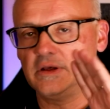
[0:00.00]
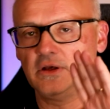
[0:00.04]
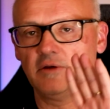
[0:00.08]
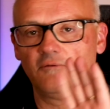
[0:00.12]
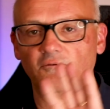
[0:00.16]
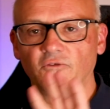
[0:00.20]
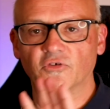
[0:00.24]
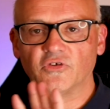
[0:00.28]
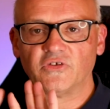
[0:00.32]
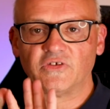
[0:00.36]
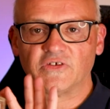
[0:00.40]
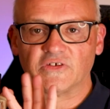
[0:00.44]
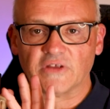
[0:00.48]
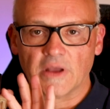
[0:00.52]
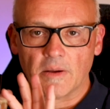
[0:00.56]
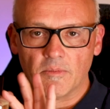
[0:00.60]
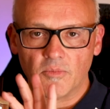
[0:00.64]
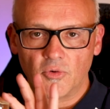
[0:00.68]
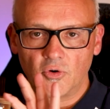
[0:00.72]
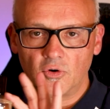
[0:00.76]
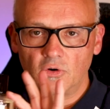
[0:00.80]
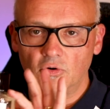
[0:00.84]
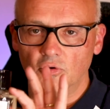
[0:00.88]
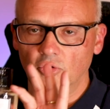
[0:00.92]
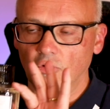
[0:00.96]
for
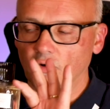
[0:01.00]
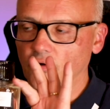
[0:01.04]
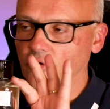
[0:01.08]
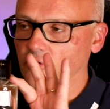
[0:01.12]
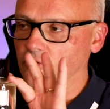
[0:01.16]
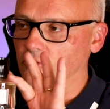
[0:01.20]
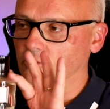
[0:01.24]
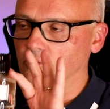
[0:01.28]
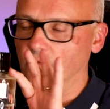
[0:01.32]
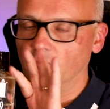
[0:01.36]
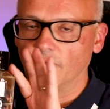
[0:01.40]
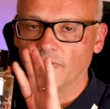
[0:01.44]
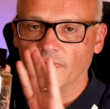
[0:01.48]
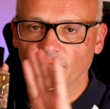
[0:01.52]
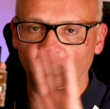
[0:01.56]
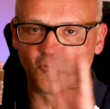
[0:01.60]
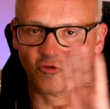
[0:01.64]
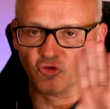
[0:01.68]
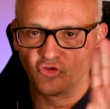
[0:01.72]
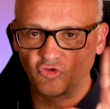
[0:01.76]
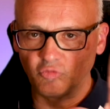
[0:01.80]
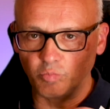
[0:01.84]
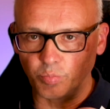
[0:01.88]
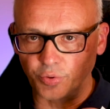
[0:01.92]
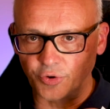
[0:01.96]
summer or for
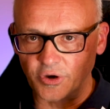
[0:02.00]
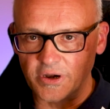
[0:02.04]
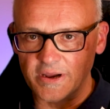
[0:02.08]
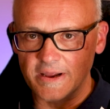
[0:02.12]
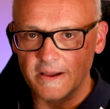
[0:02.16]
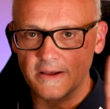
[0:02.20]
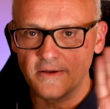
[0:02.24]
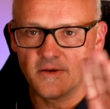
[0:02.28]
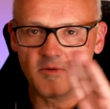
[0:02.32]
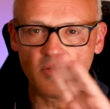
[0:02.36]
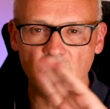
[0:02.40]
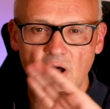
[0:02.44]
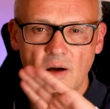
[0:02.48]
spring,